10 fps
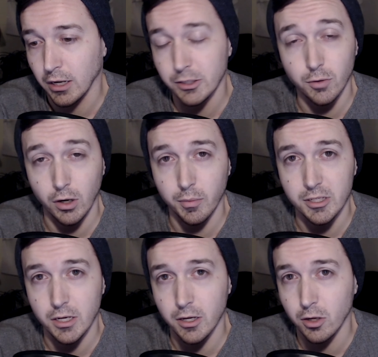I do recommend
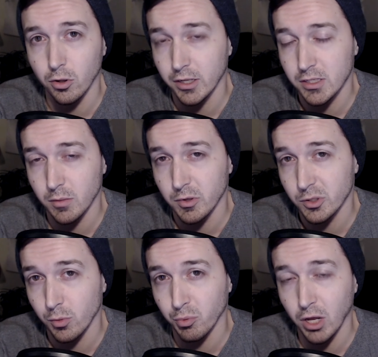taking a look at some of those
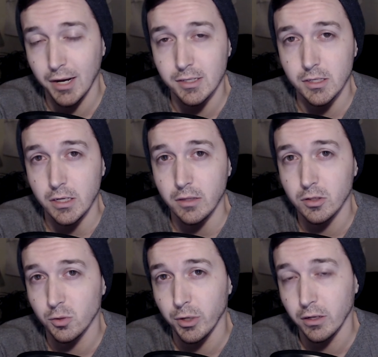replies in the
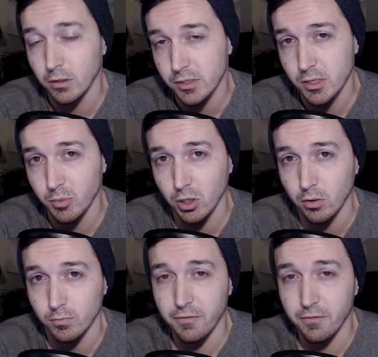tweet listed below.